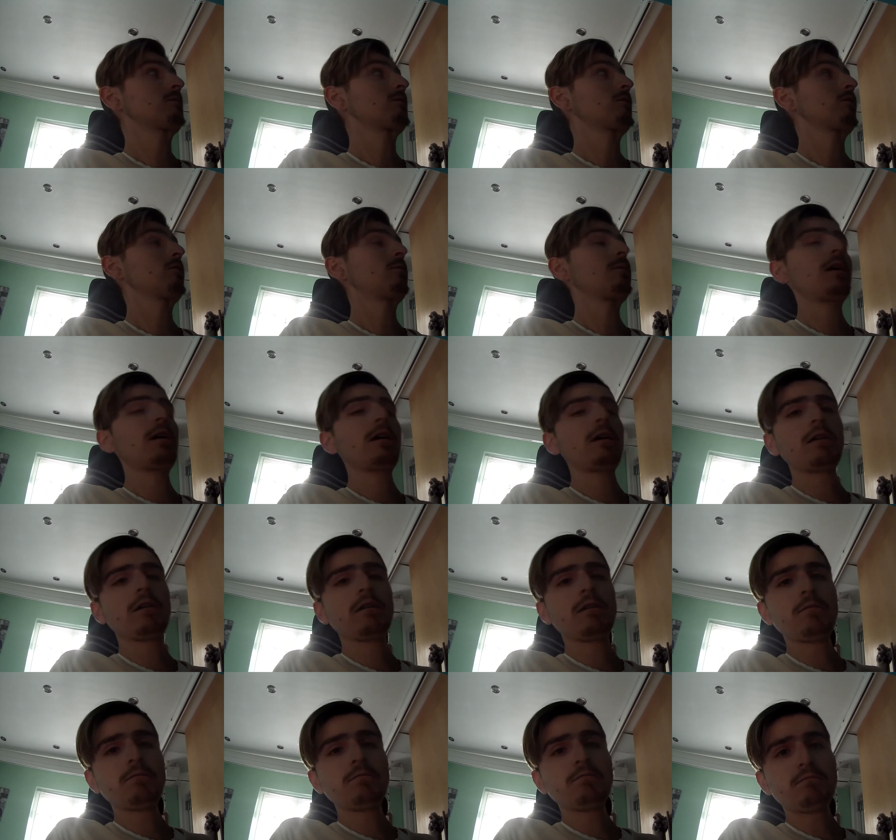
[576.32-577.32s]
Oh my.
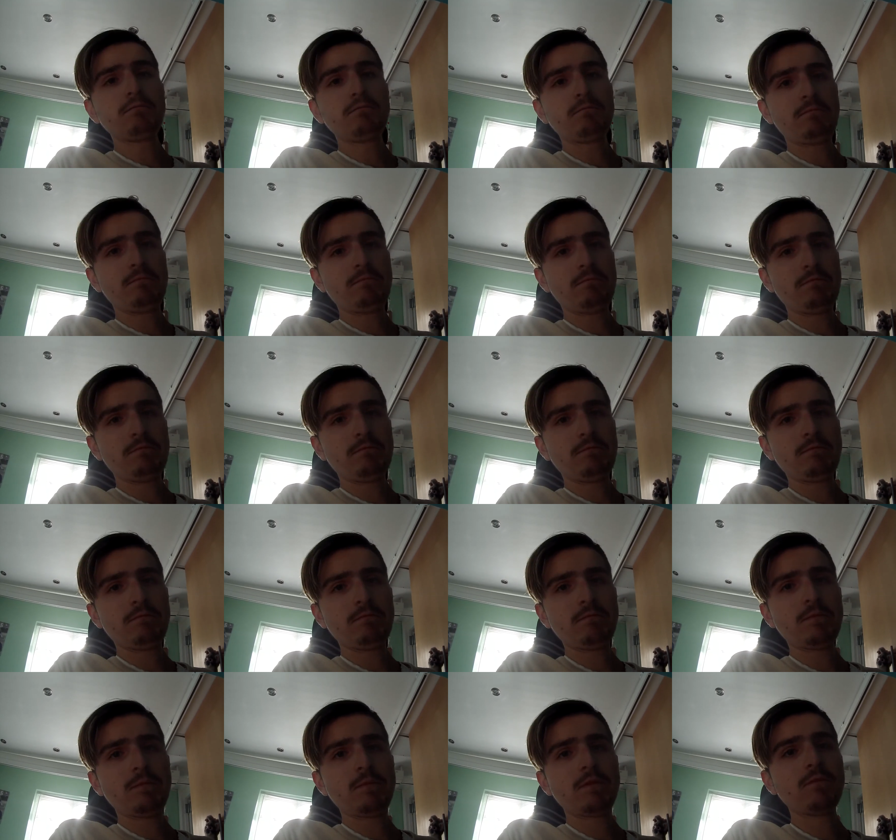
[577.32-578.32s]

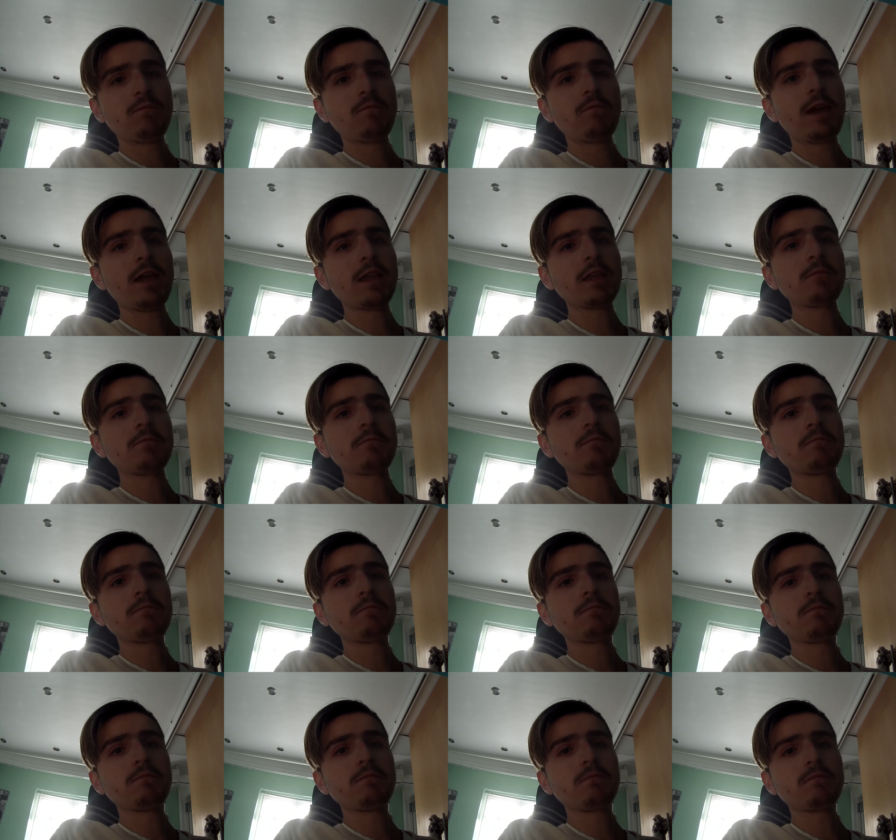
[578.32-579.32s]
Some random
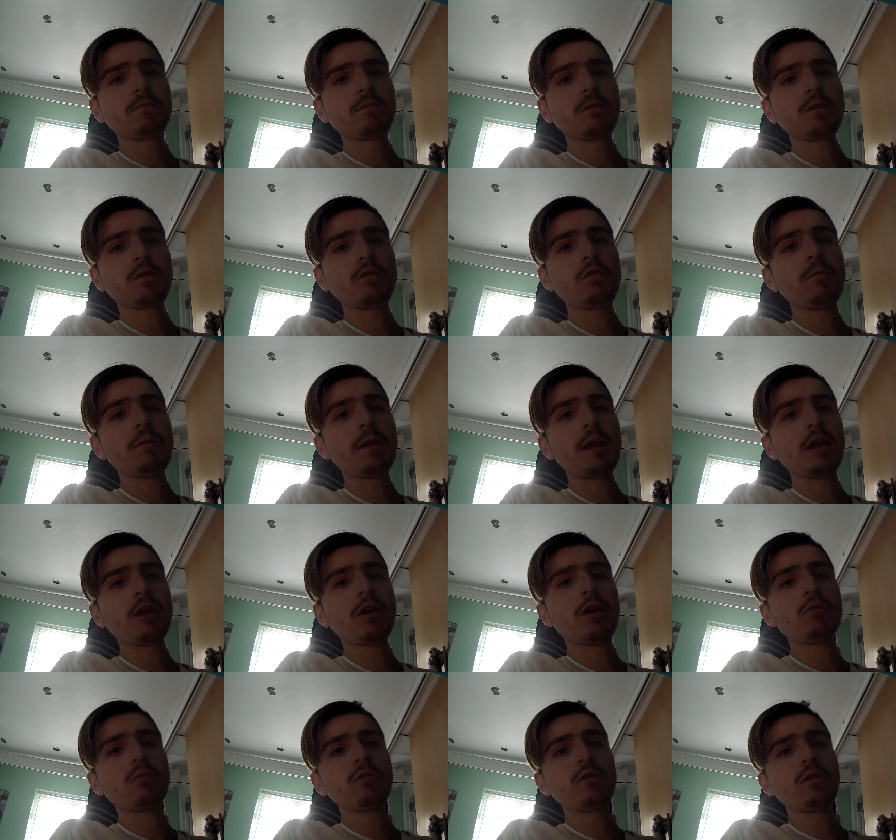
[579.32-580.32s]
2 minute
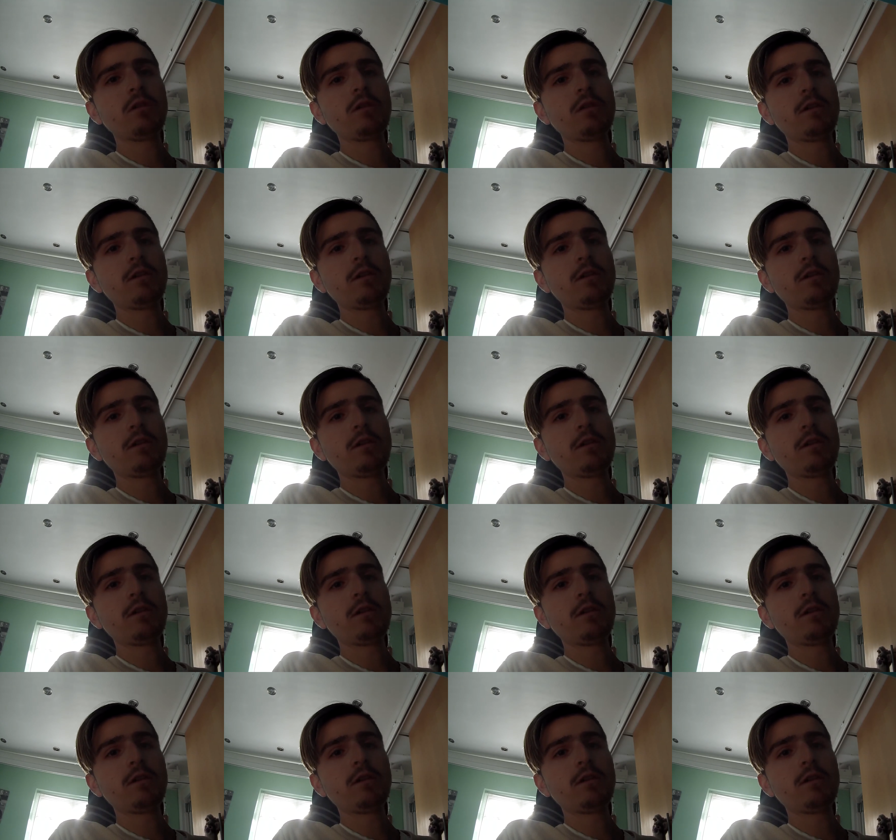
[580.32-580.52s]
cold.